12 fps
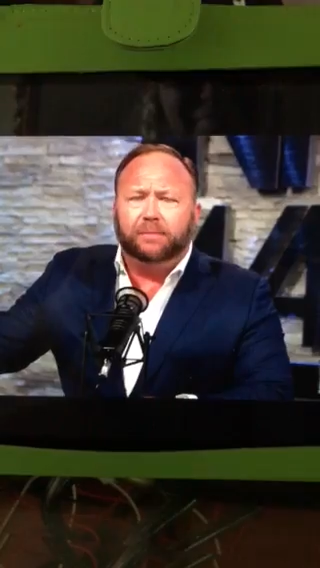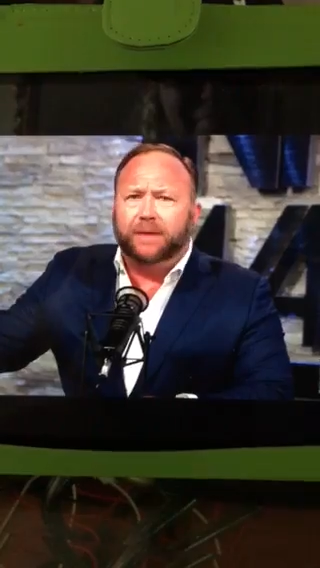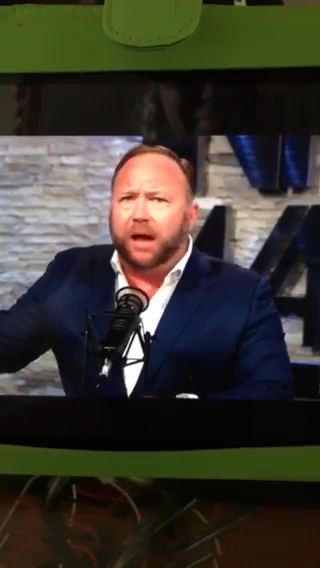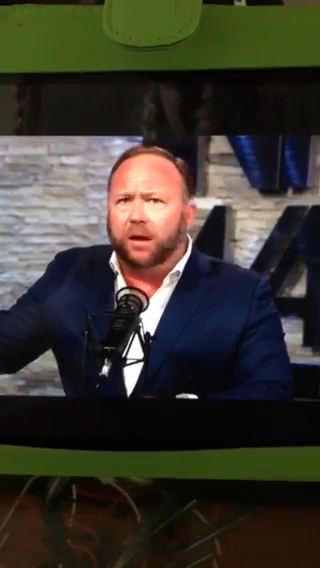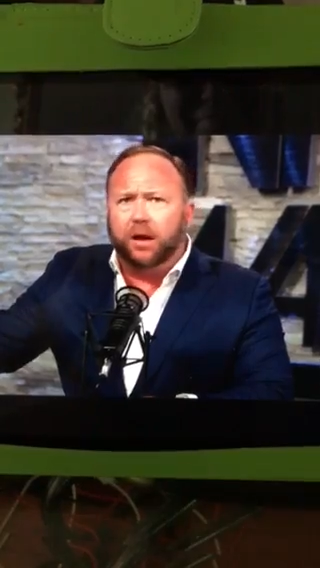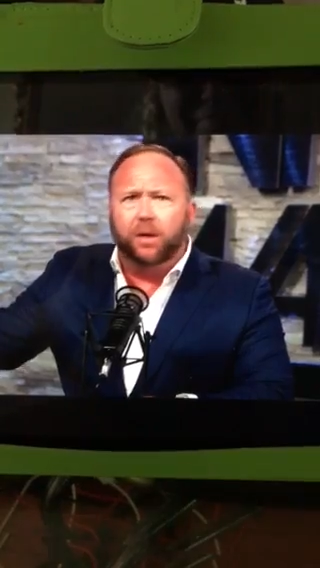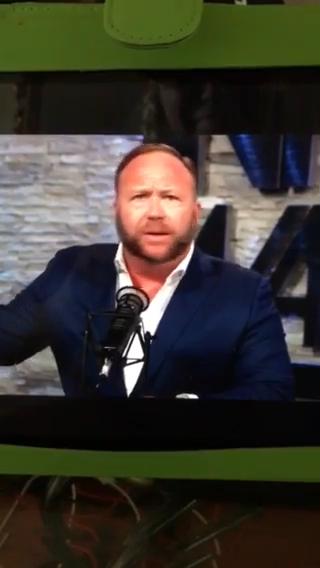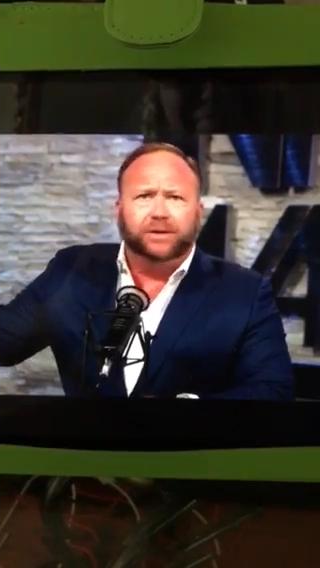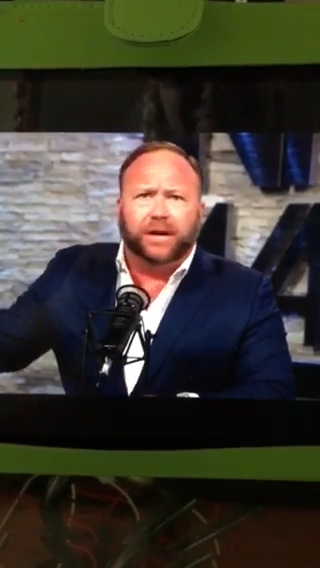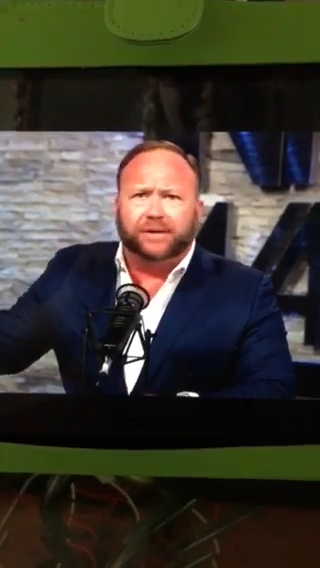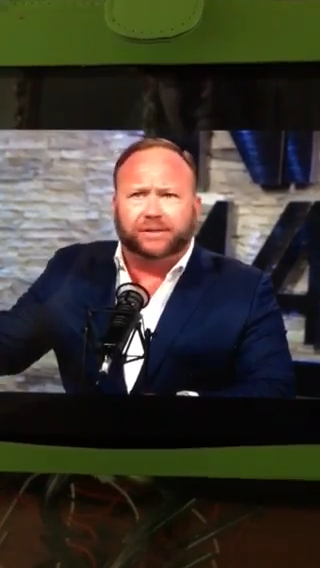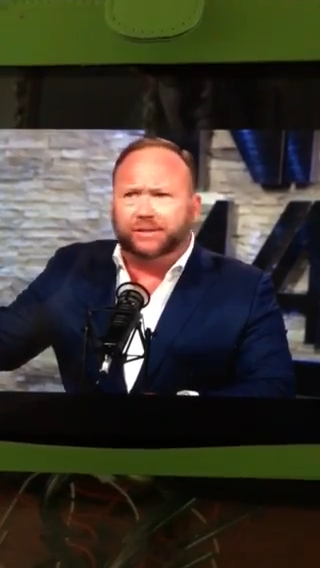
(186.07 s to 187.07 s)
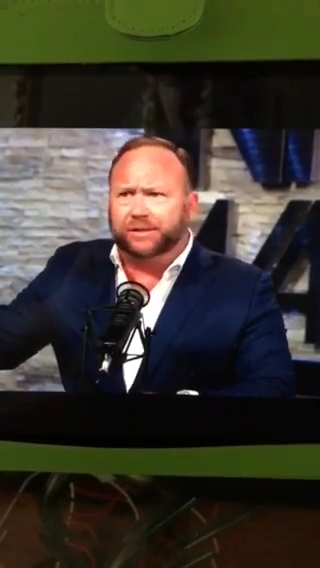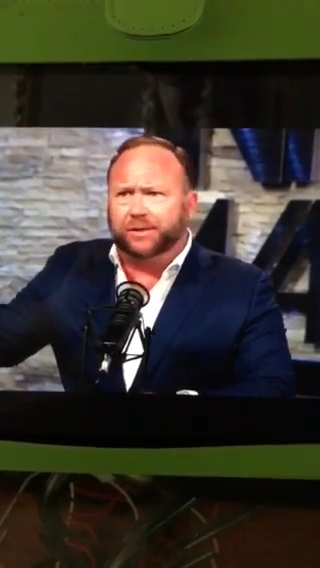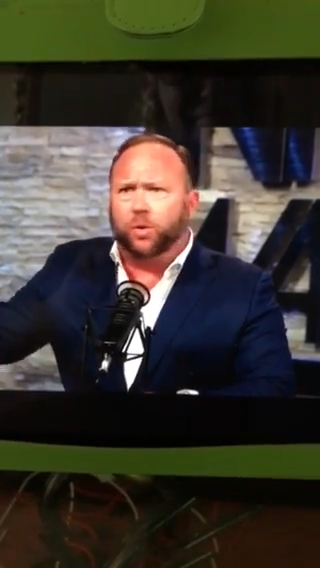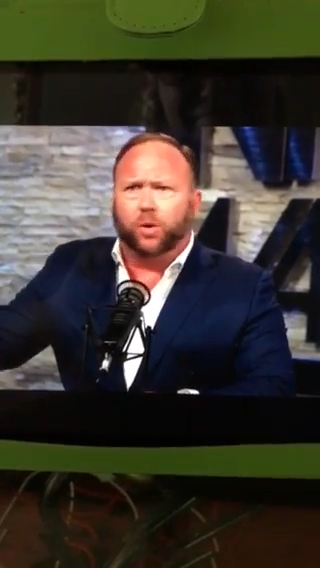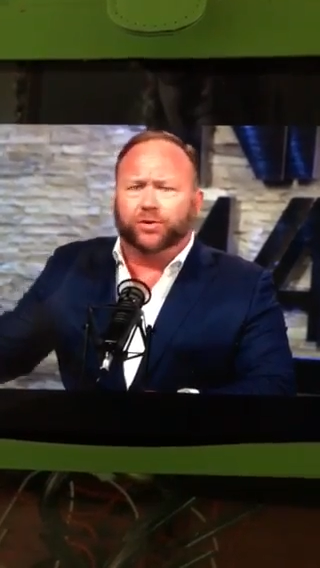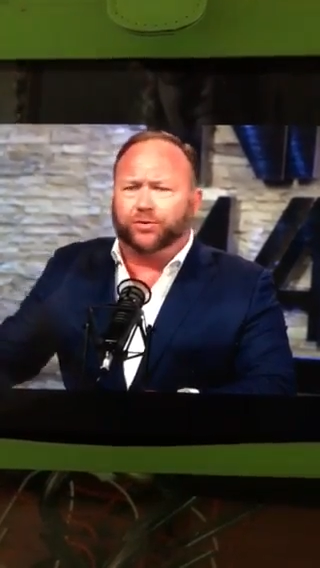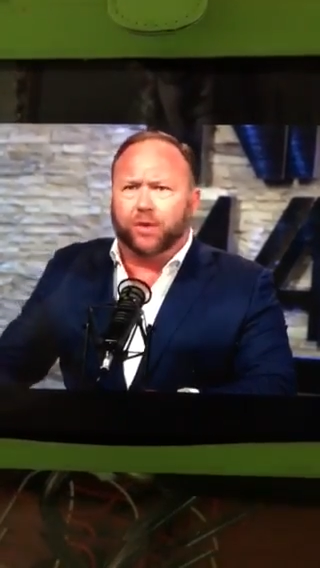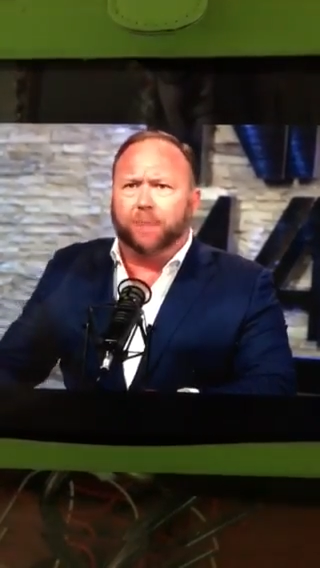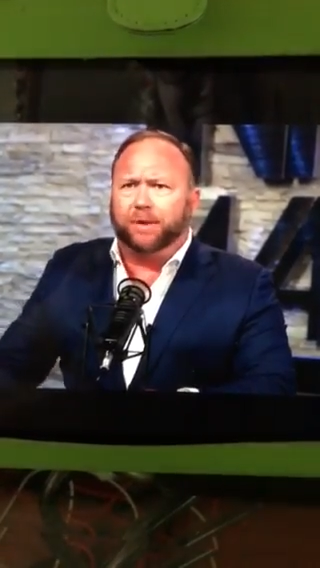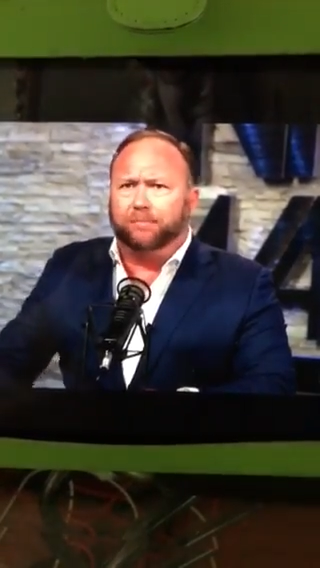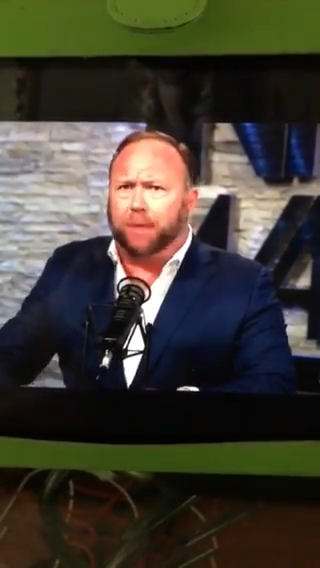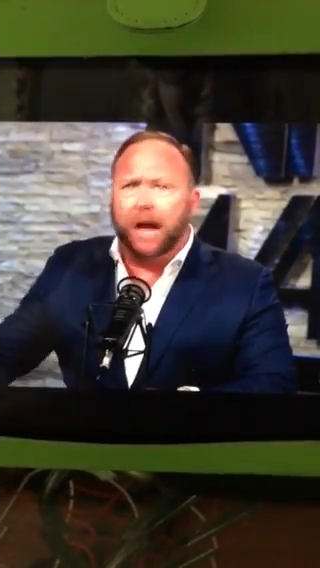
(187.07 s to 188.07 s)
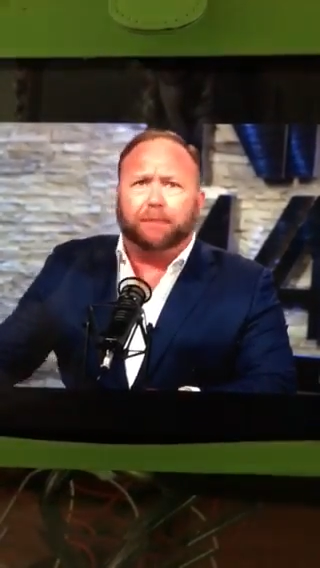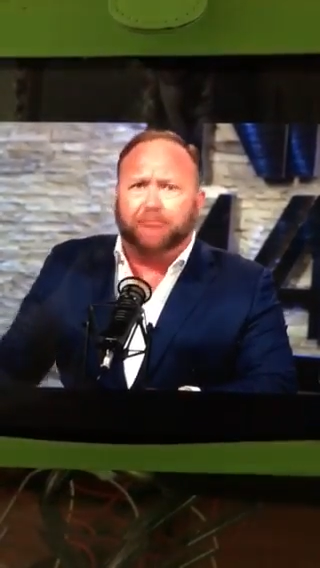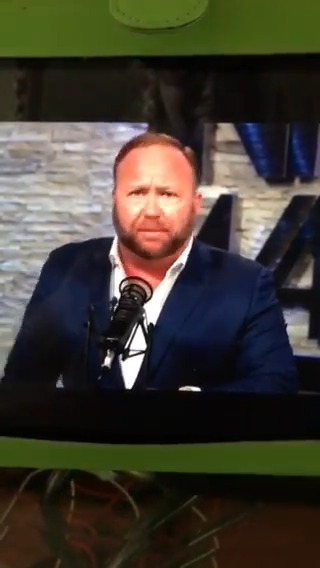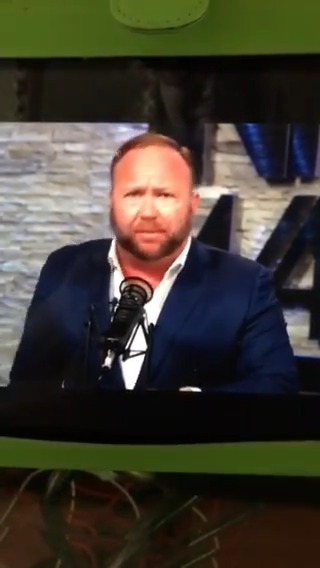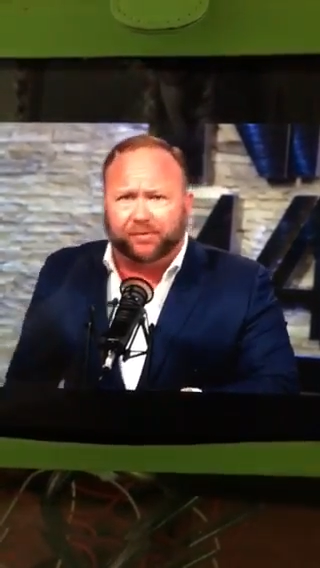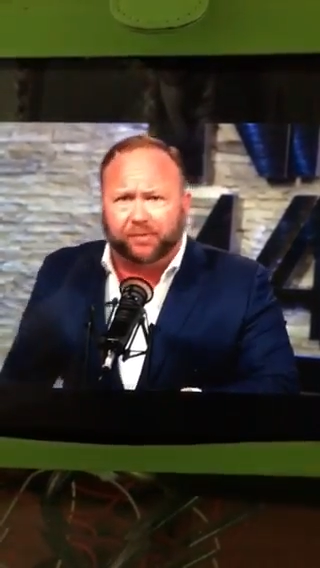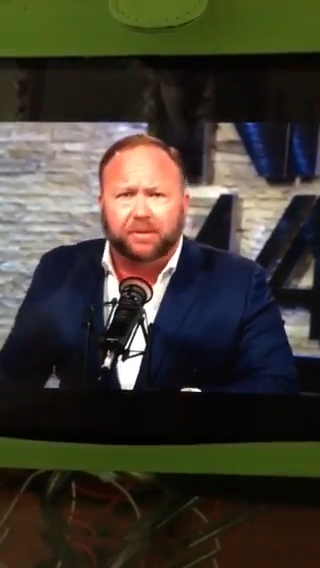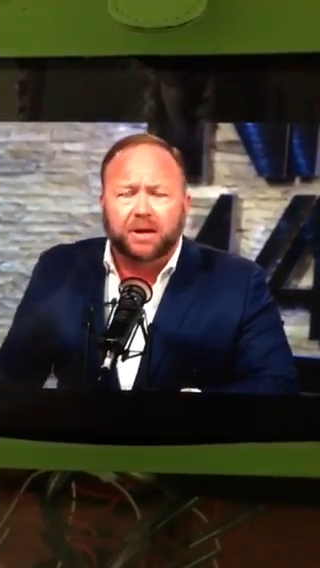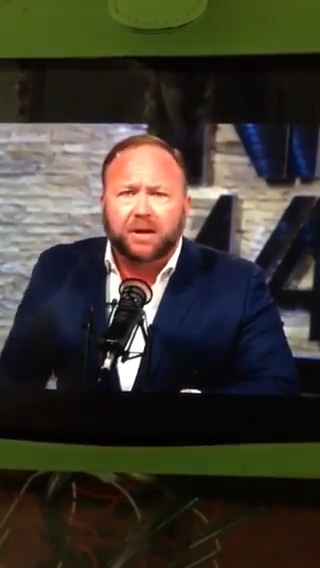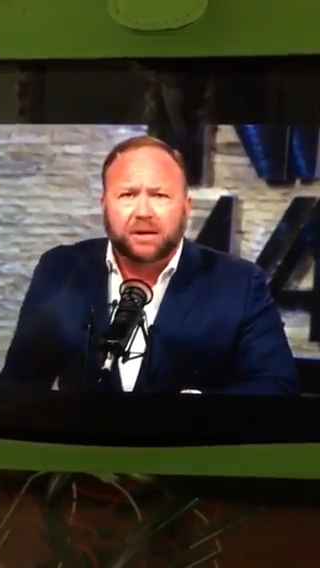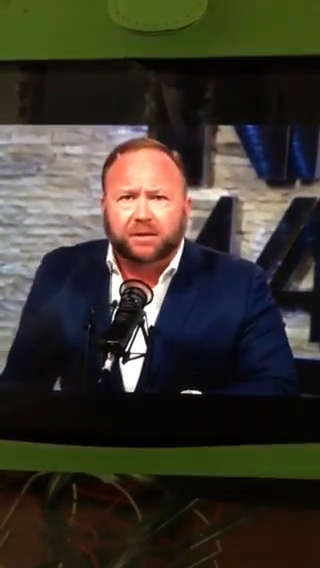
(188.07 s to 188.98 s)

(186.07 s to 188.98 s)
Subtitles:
even the outgoing justice that, of course, Trump can block people from